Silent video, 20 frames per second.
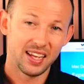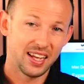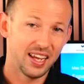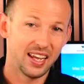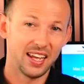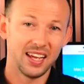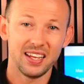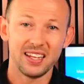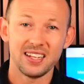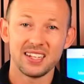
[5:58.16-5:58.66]

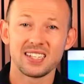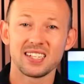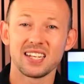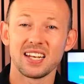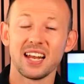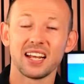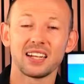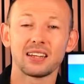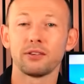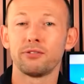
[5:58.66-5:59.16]
Here,
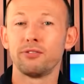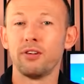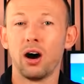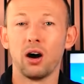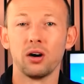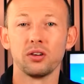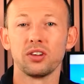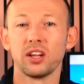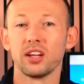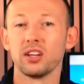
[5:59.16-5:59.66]
select the
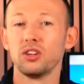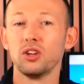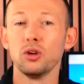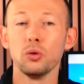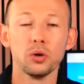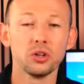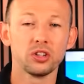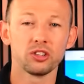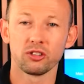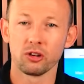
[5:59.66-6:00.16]
files that you
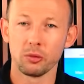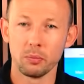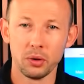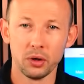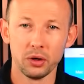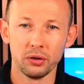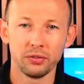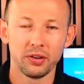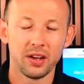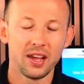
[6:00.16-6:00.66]
want to
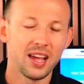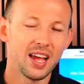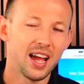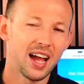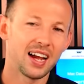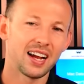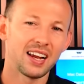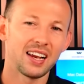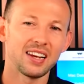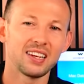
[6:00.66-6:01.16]
remove
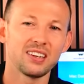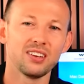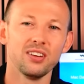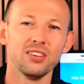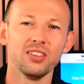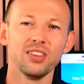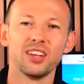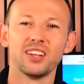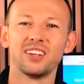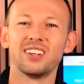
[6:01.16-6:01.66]
and click
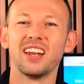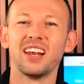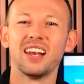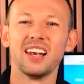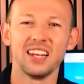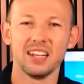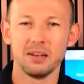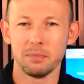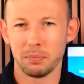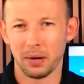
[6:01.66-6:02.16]
on the
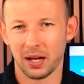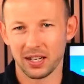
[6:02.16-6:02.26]
Delete